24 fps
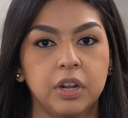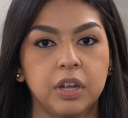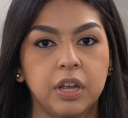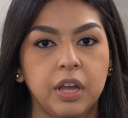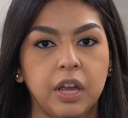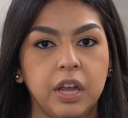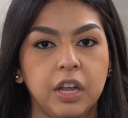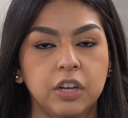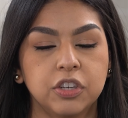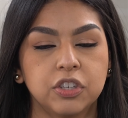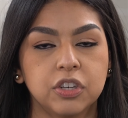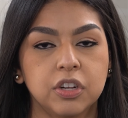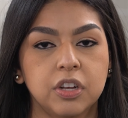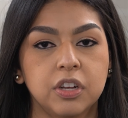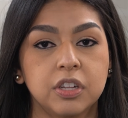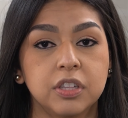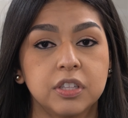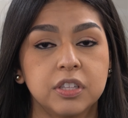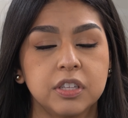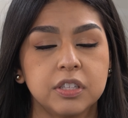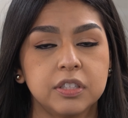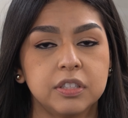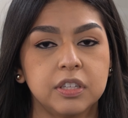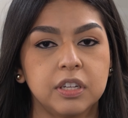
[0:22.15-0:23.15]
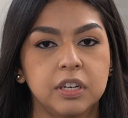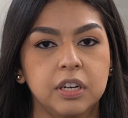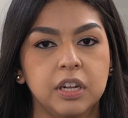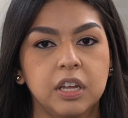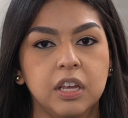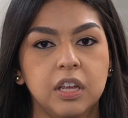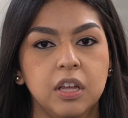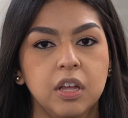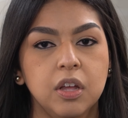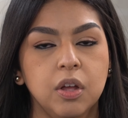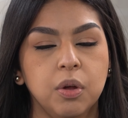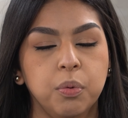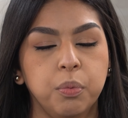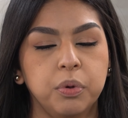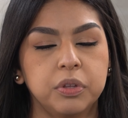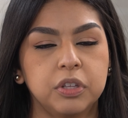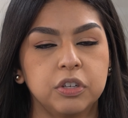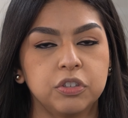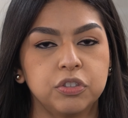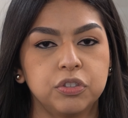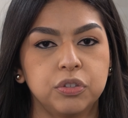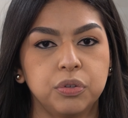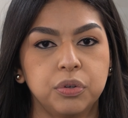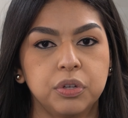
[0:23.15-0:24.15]
engaged consistently with
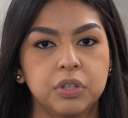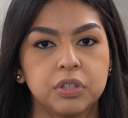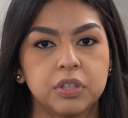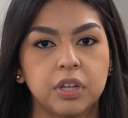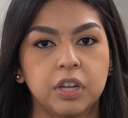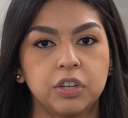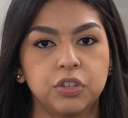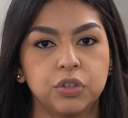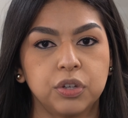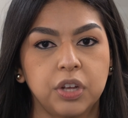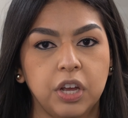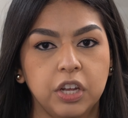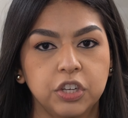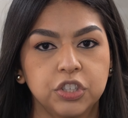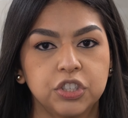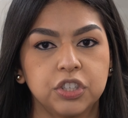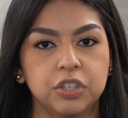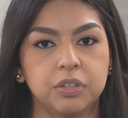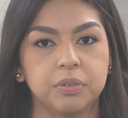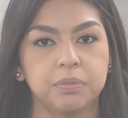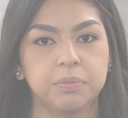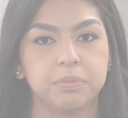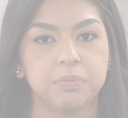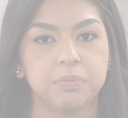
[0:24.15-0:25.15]
their students' education.